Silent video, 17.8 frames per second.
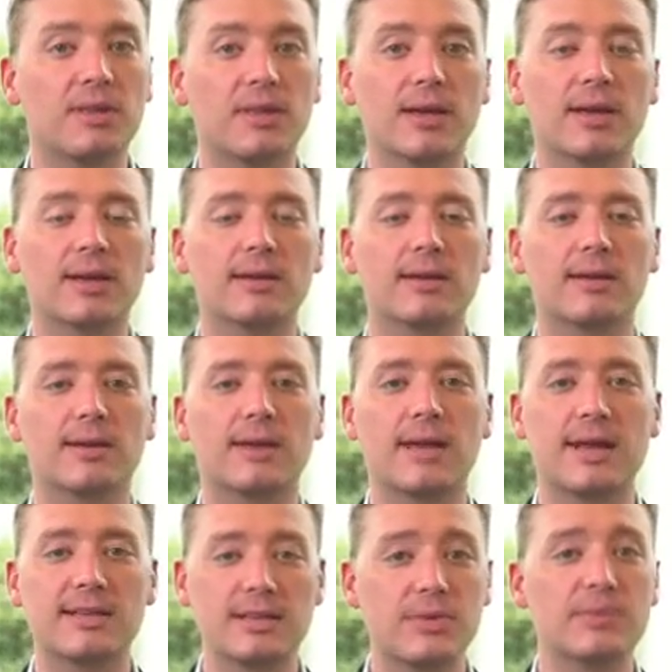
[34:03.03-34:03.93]
thing,
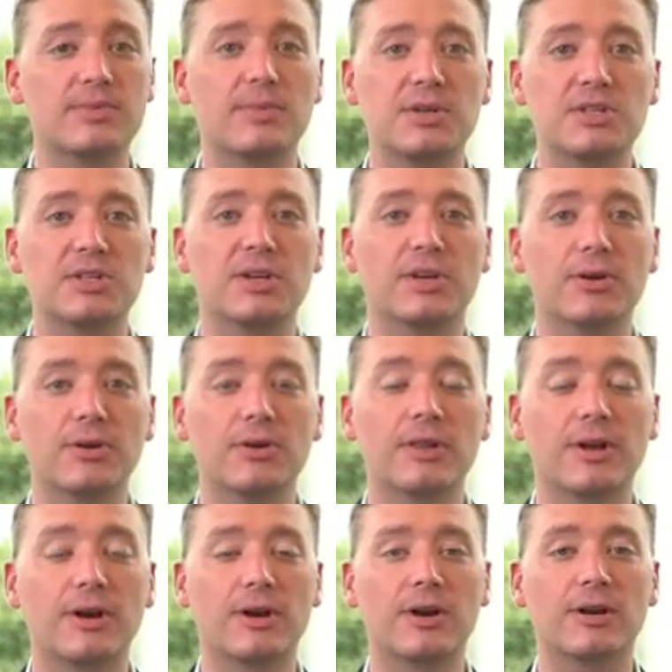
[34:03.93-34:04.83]
as I was mentioning
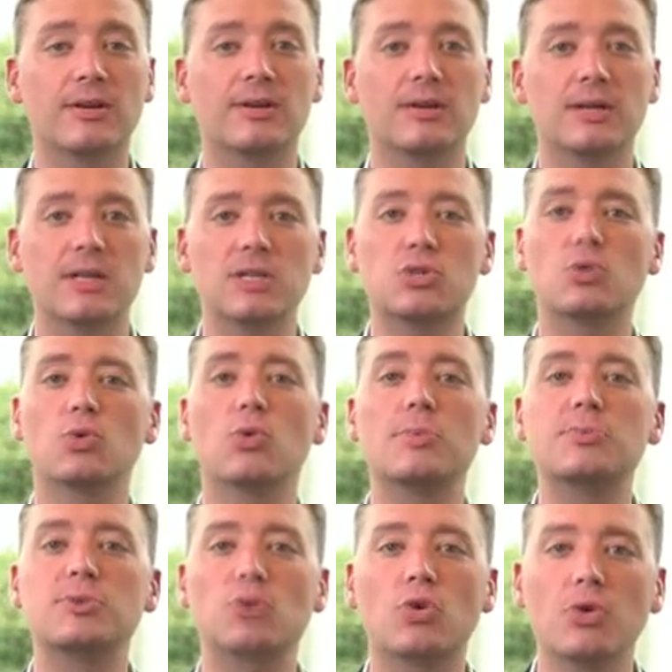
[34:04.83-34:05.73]
earlier, is to
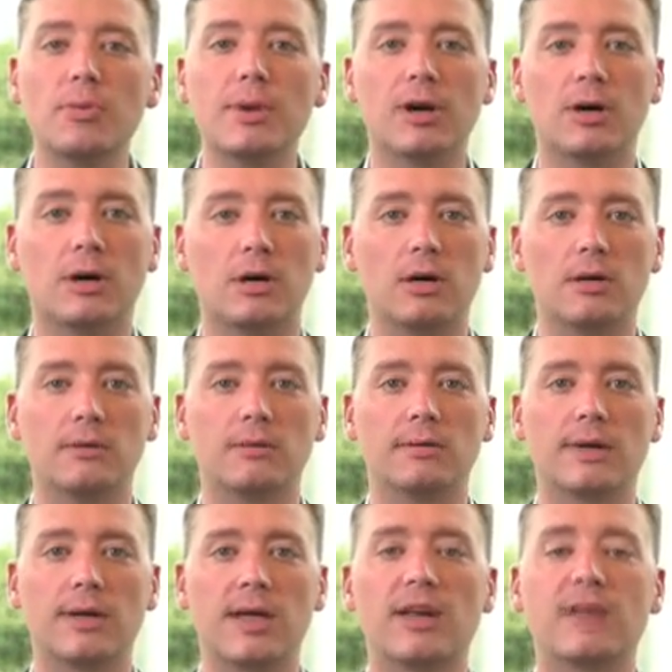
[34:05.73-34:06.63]
absorb it all,
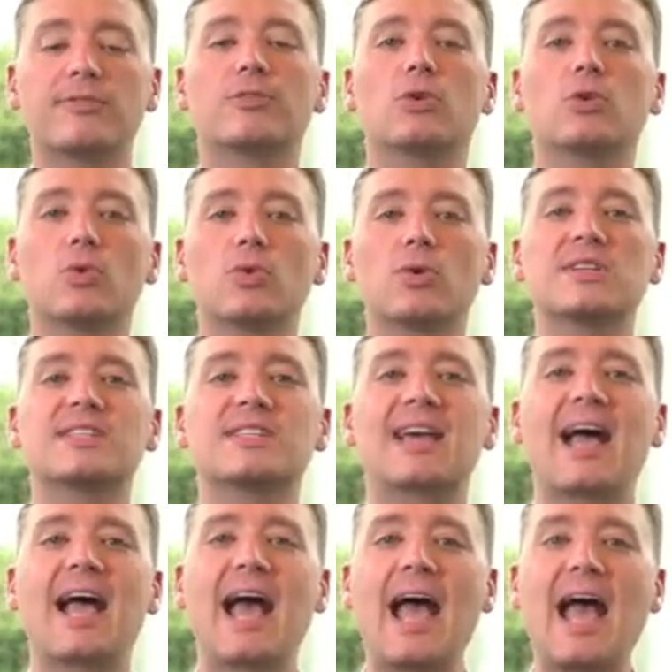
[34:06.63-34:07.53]
and of
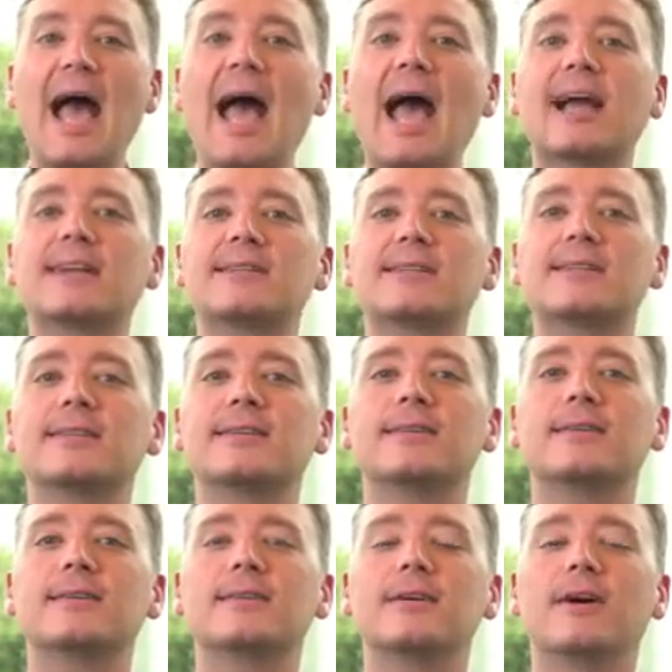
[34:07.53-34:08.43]
course act
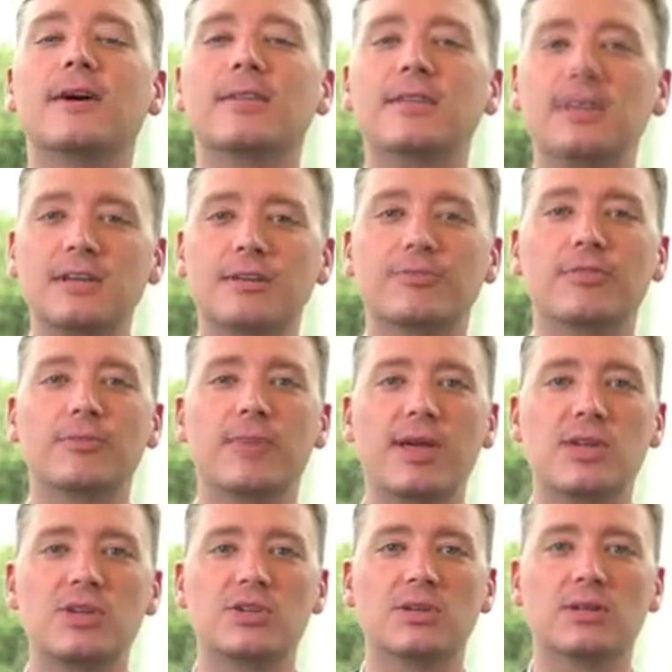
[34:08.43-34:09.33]
on the
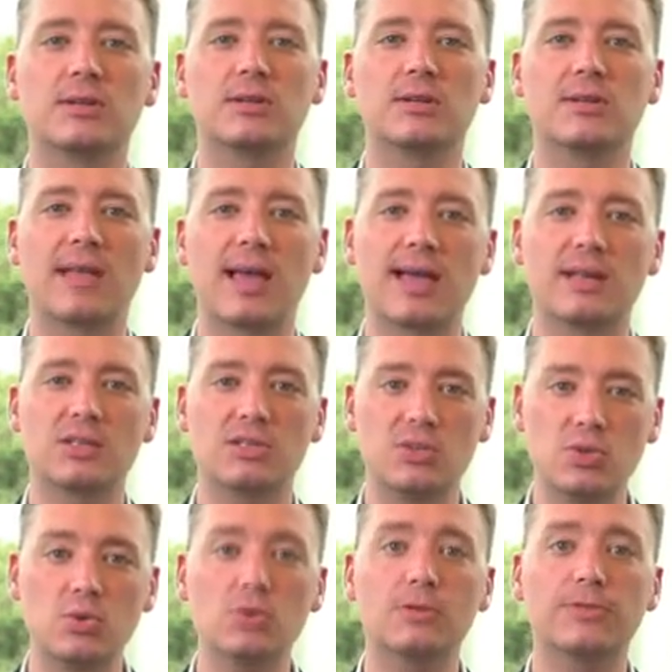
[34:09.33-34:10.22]
information that
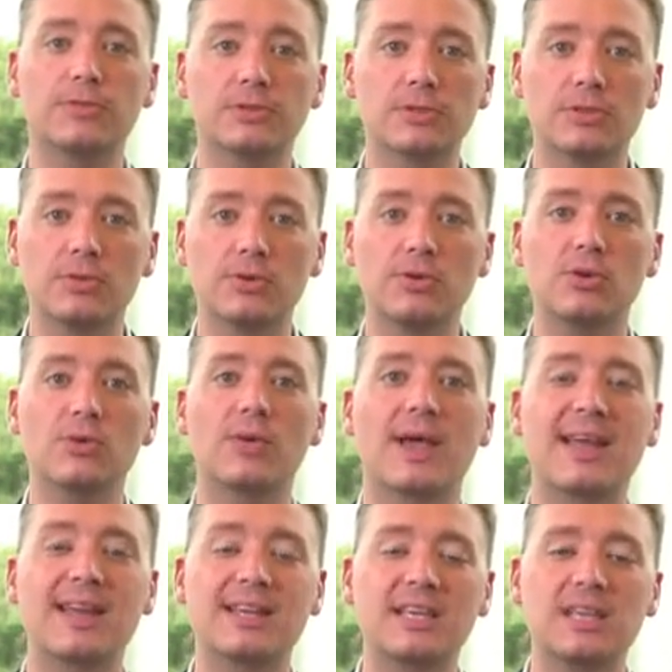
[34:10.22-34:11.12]
is useful to you
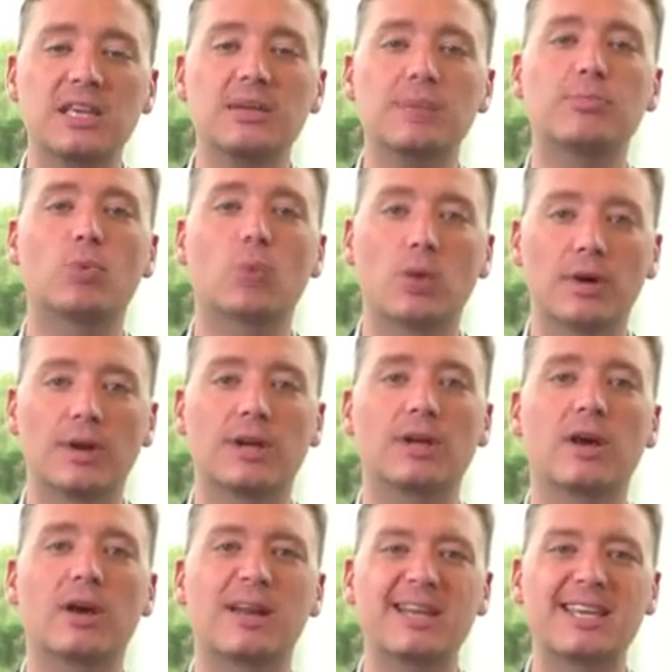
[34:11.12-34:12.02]
and keep
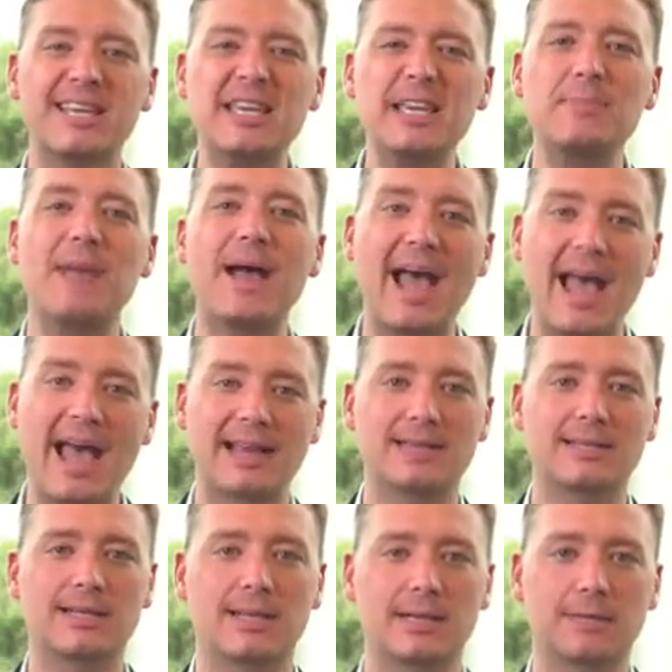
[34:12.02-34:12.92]
working on it, keep
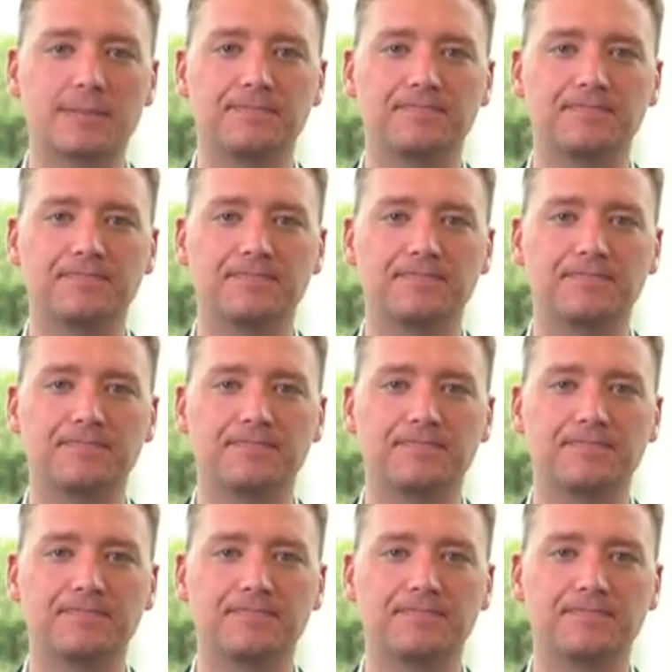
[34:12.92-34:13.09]
acting.